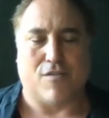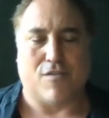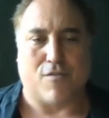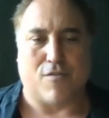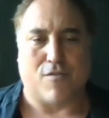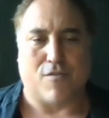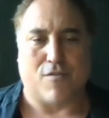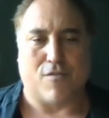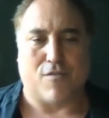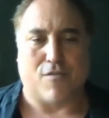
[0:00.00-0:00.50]

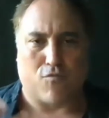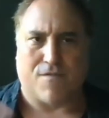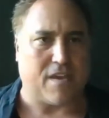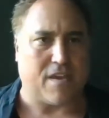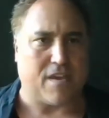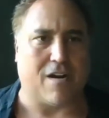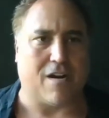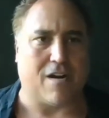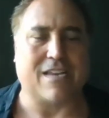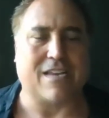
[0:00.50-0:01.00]
You know, the
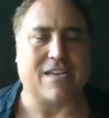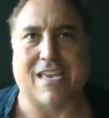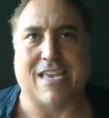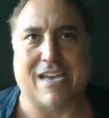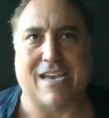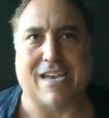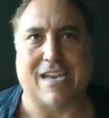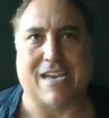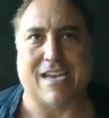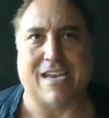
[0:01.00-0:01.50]
role of the
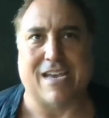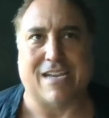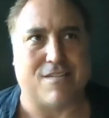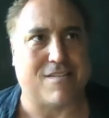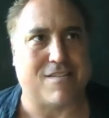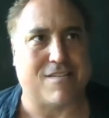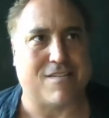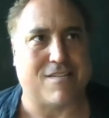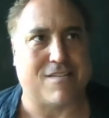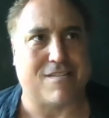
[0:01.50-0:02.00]
architect
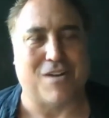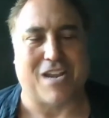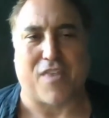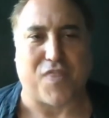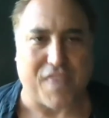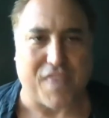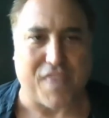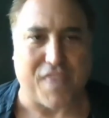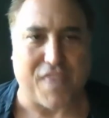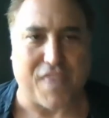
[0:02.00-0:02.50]
is
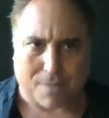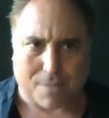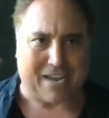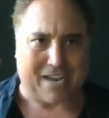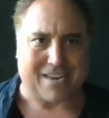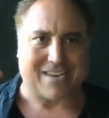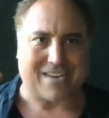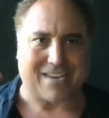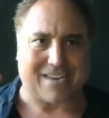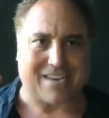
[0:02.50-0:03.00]
when I think
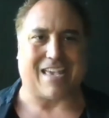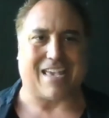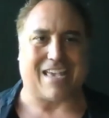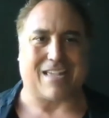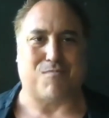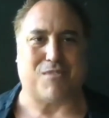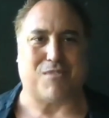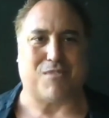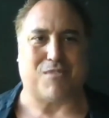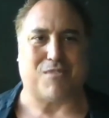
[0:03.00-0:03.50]
about it, it
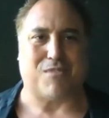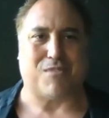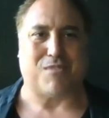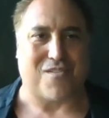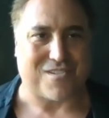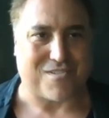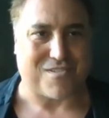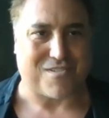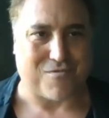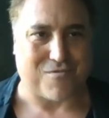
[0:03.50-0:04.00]
gets me
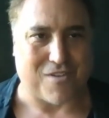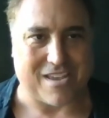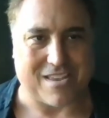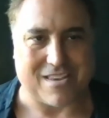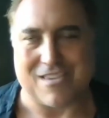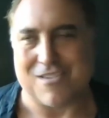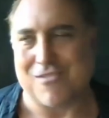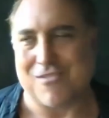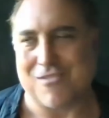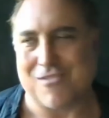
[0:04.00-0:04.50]
nervous,
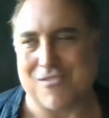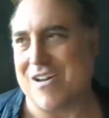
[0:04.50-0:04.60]
right?